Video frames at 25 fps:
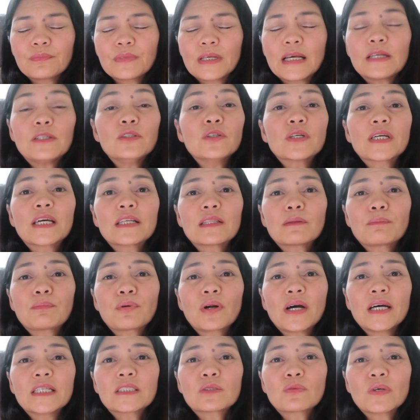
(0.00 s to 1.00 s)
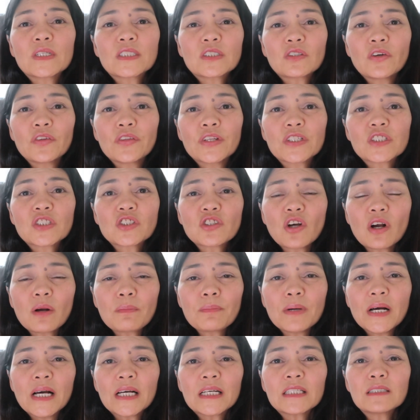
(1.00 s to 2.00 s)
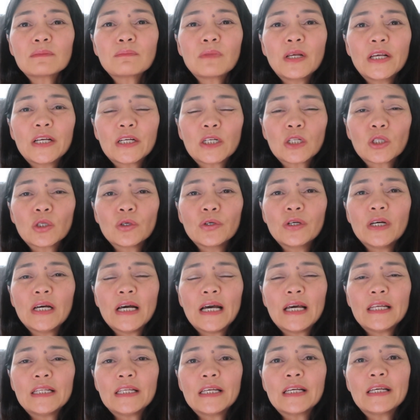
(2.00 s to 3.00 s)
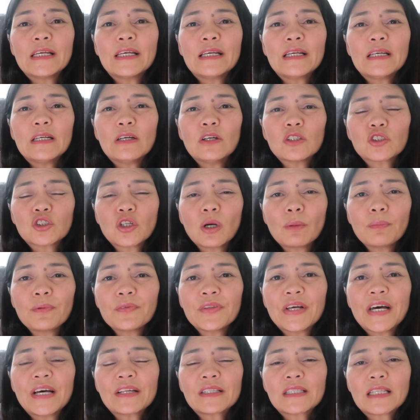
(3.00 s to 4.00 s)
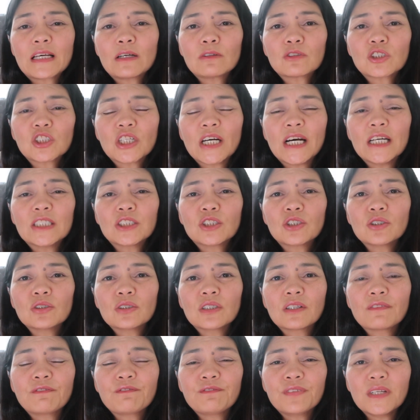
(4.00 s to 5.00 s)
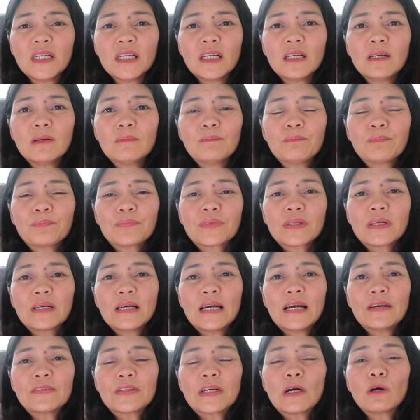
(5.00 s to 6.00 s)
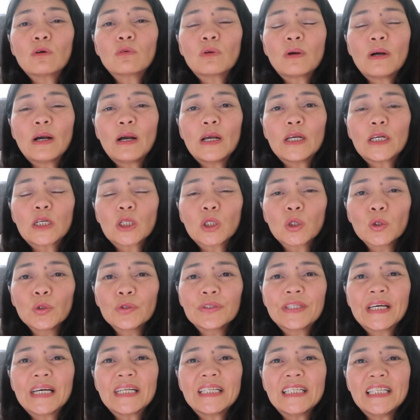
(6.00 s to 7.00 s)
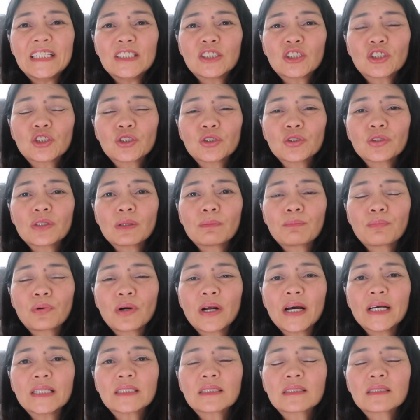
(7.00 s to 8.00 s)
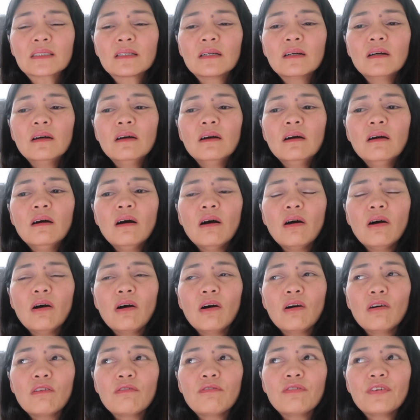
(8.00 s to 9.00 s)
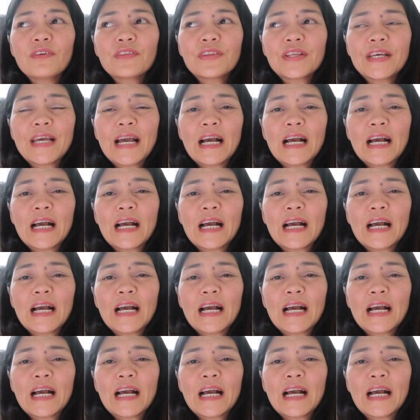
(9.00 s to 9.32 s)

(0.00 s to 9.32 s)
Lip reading: and you get the price what's on the stock market, and on top of that they'll charge you the fee, and they'll include that into the price of the